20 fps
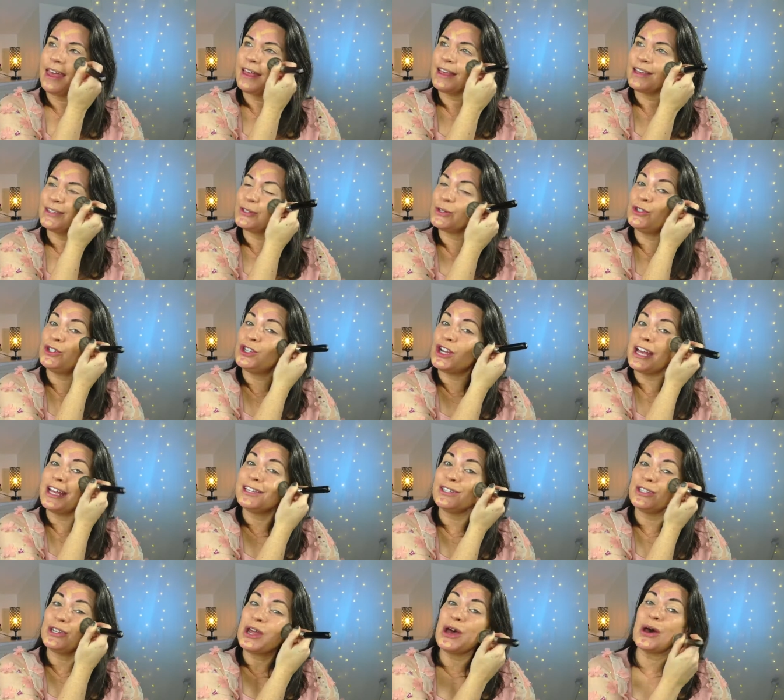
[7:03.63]
So
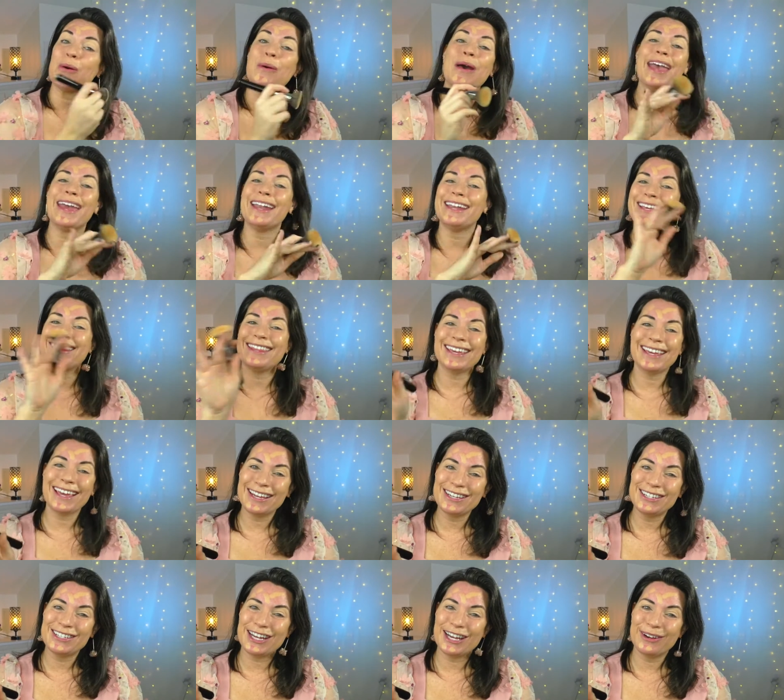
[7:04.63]
just know, anything
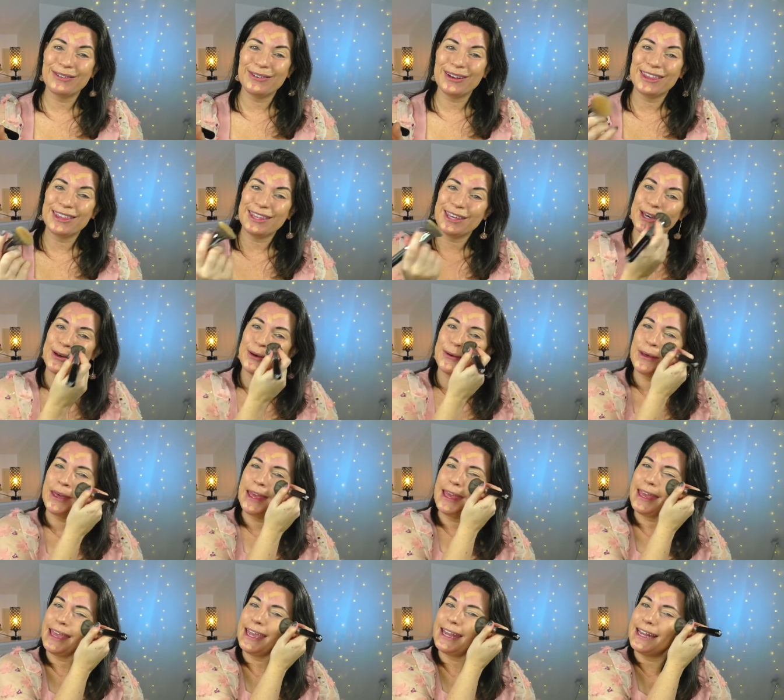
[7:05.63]
I share with you,
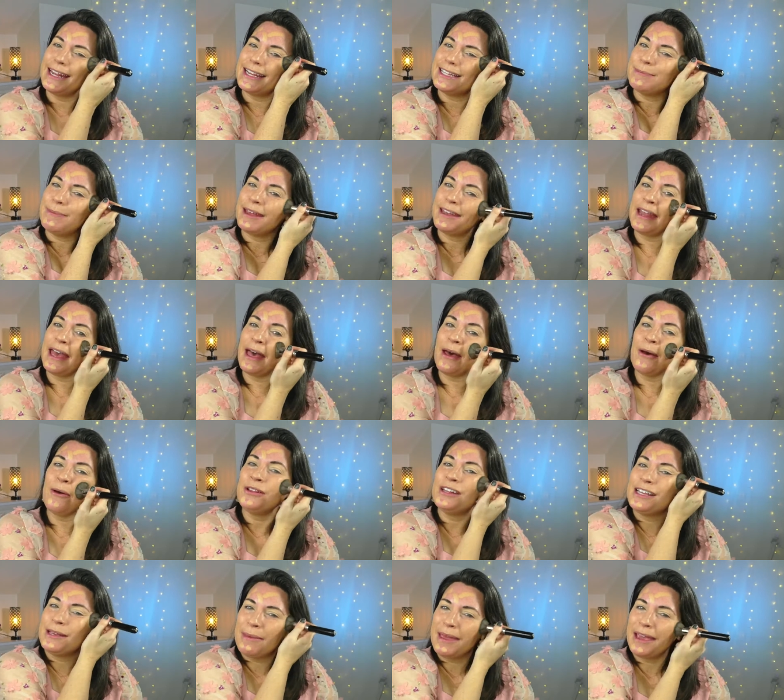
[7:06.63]
it has been not
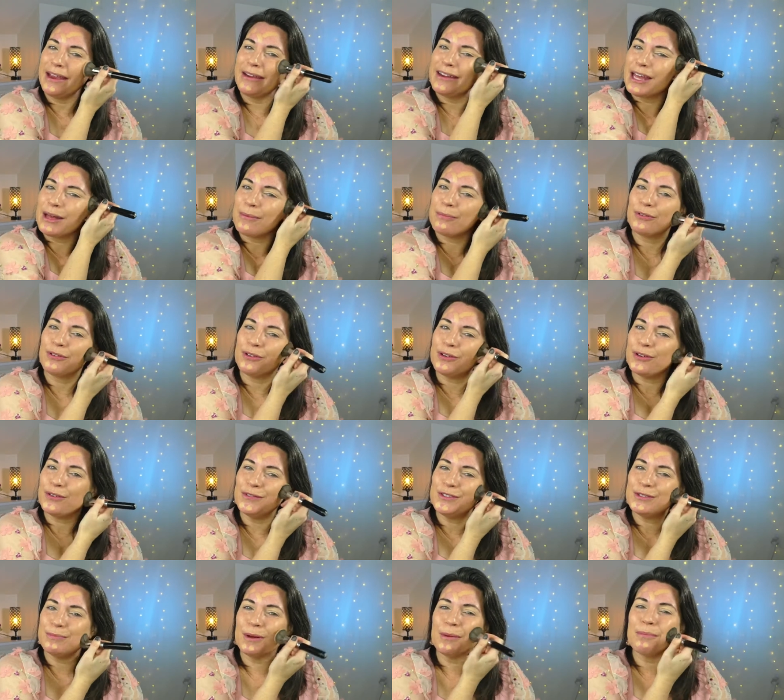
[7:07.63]
only Mary
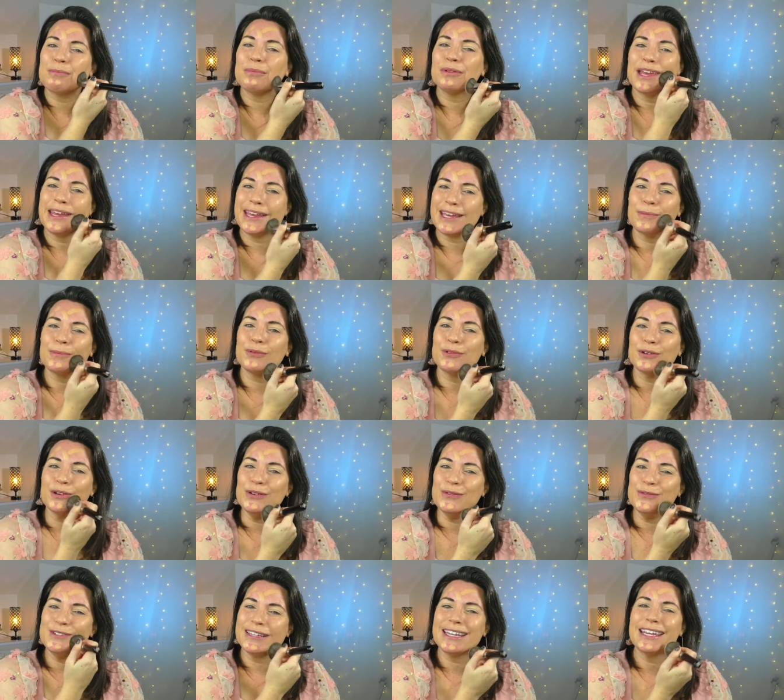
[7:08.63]
approved, but Blake approved.